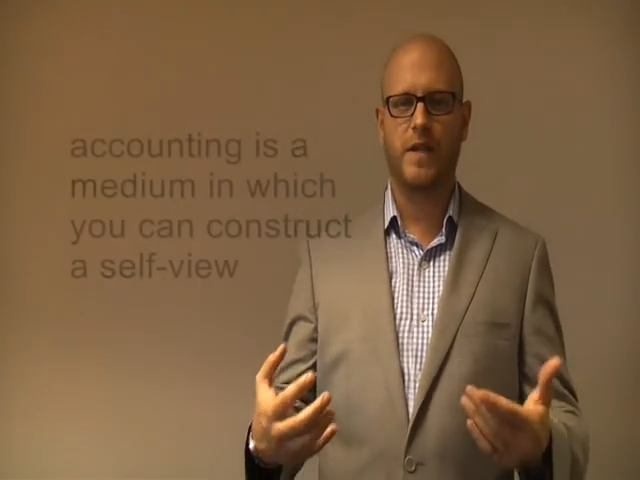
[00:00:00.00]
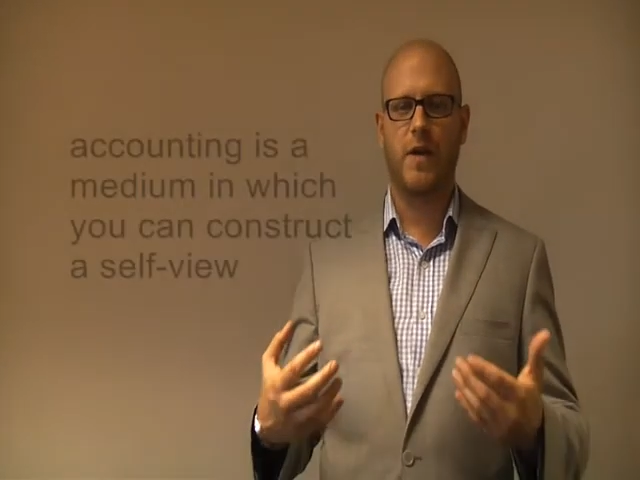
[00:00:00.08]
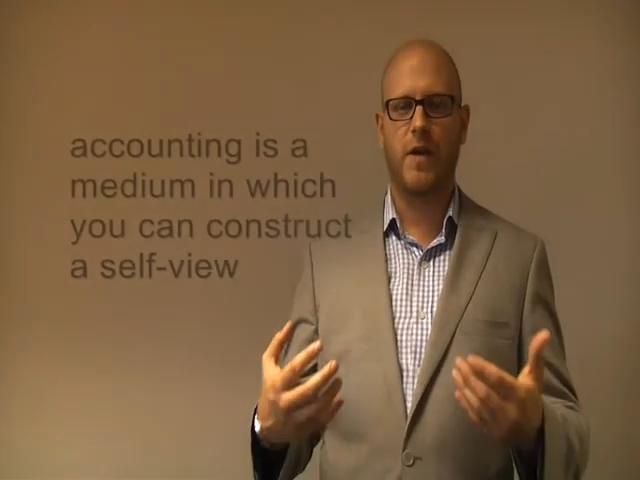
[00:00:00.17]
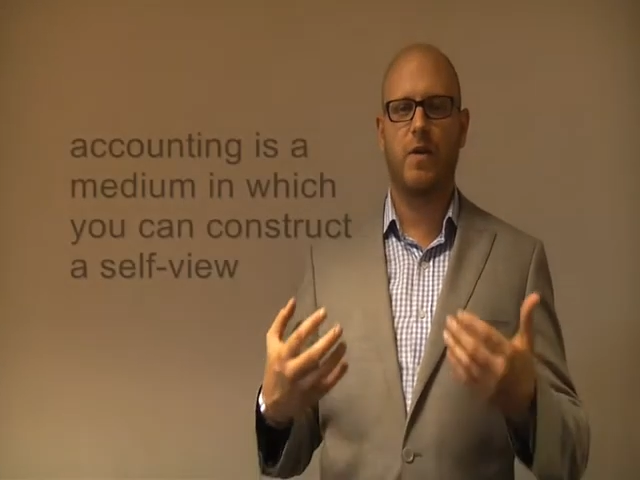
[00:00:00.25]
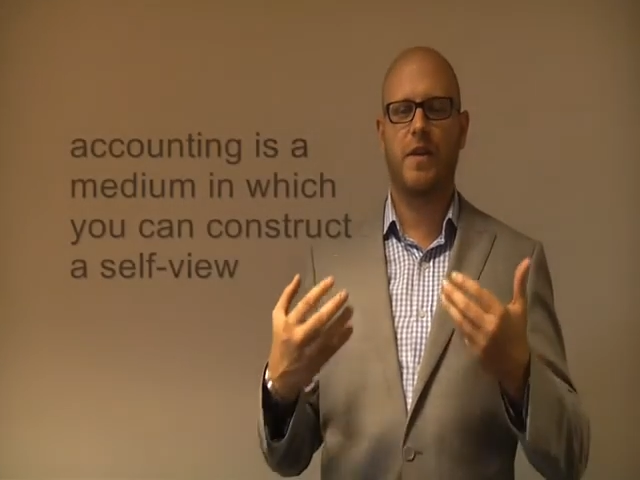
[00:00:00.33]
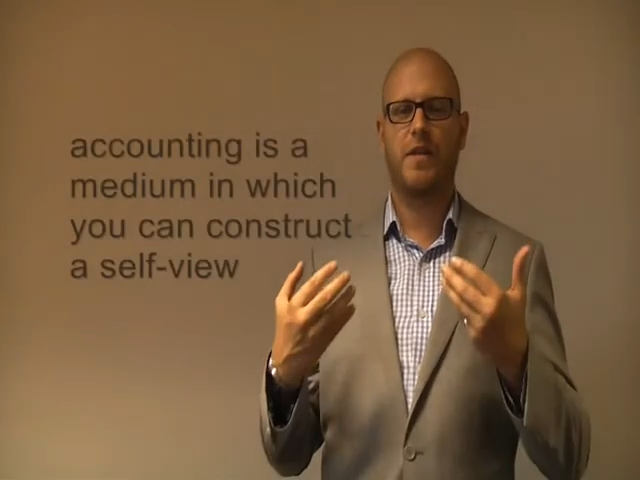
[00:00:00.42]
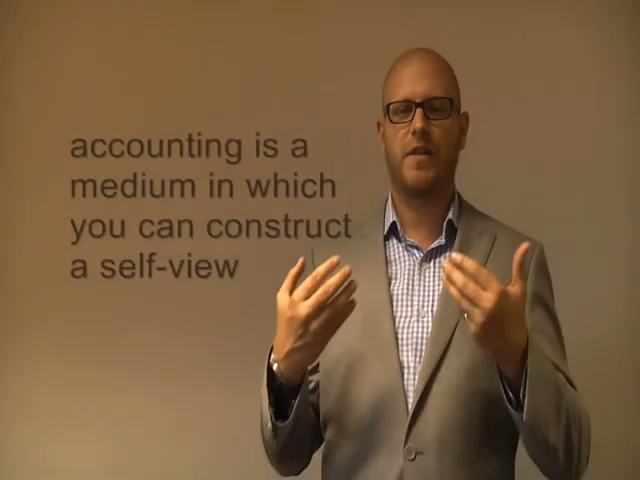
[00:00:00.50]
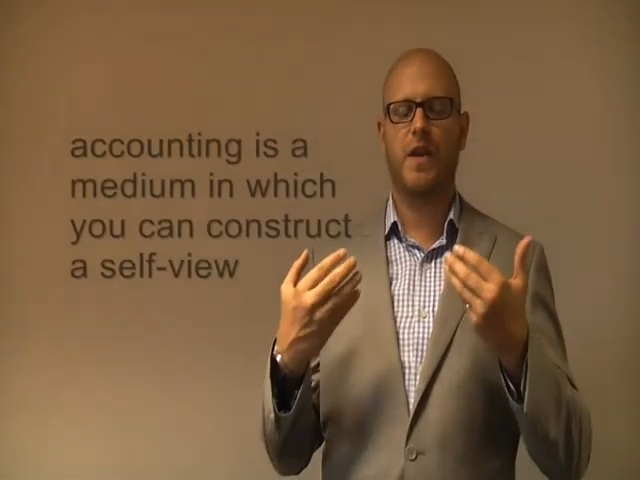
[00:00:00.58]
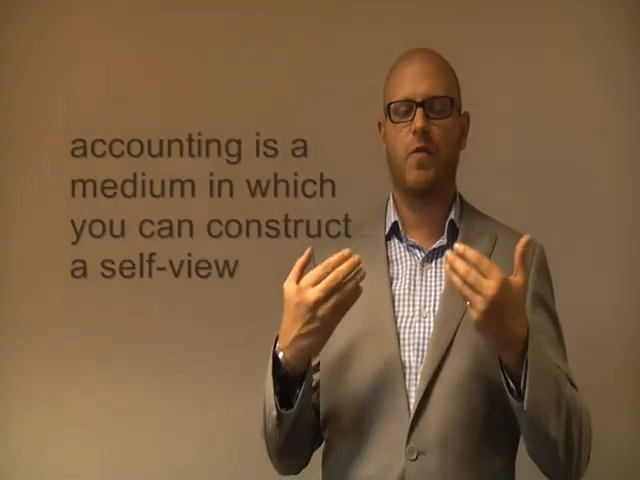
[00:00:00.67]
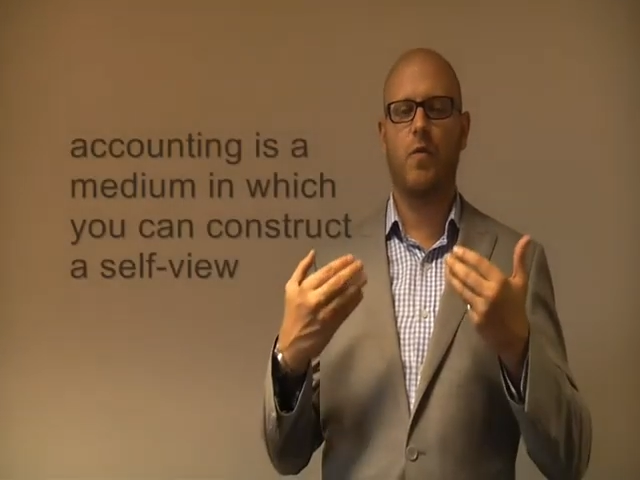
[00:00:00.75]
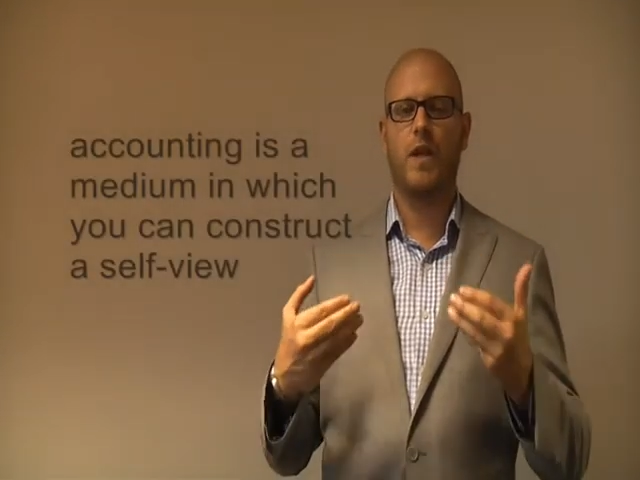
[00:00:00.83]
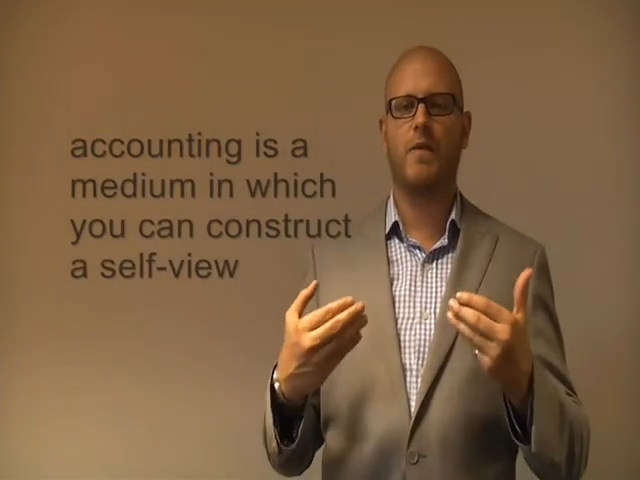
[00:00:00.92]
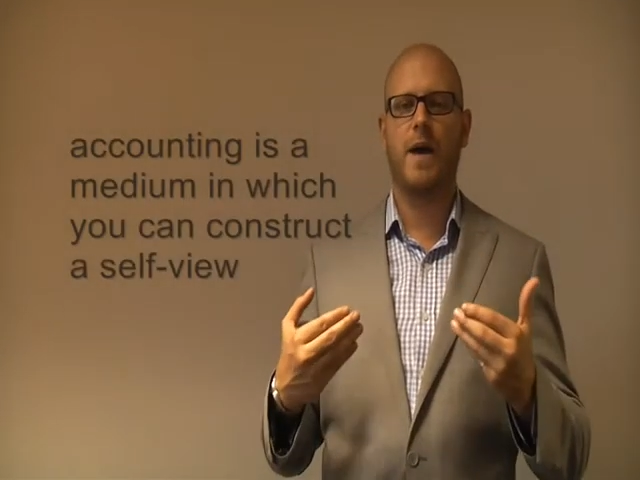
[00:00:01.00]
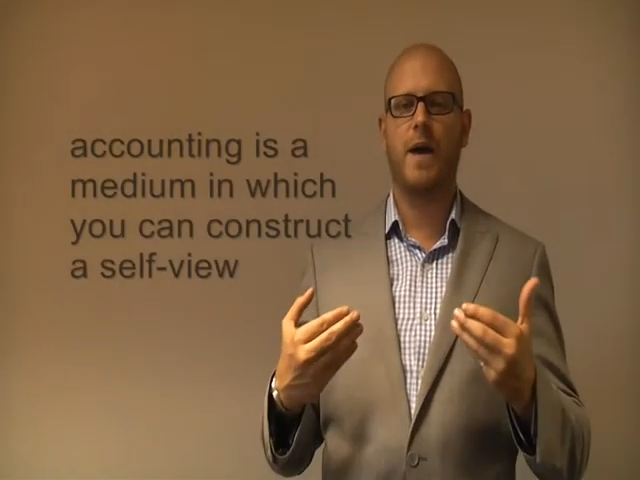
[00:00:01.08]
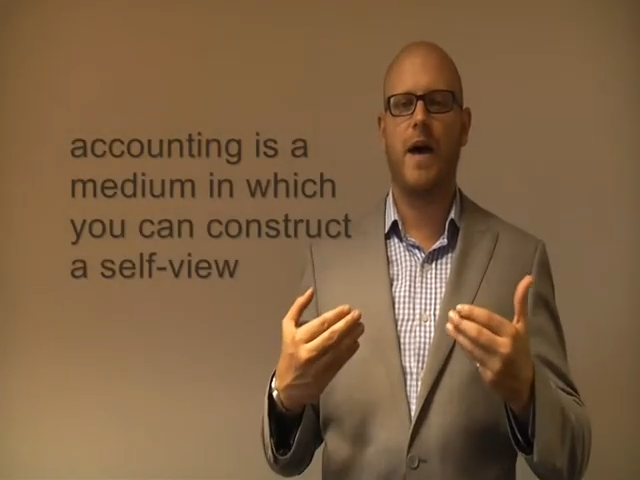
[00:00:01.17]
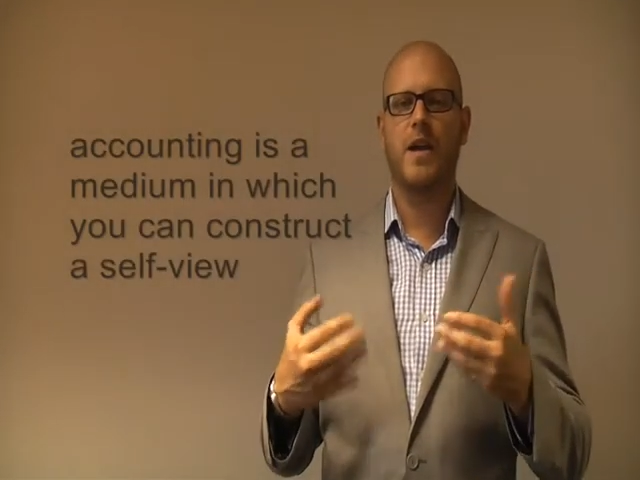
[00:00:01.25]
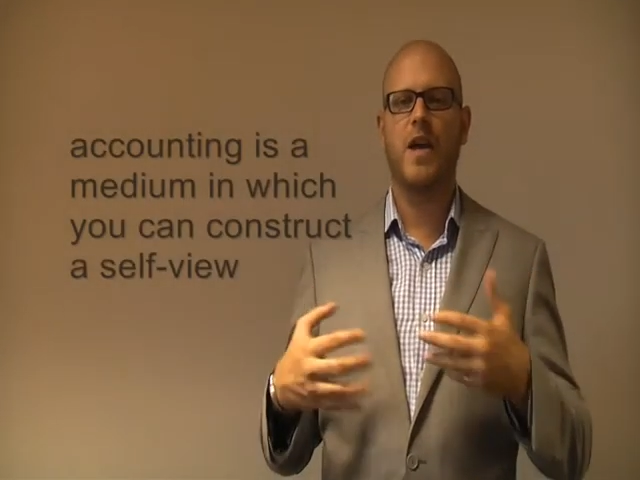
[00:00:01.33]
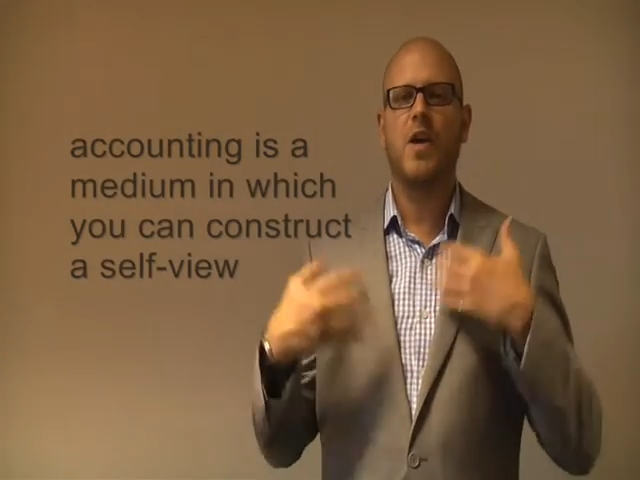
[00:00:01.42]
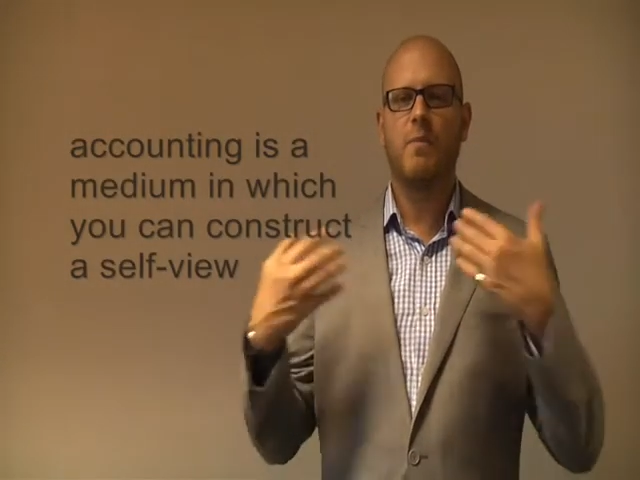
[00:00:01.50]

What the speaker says: They want to think well about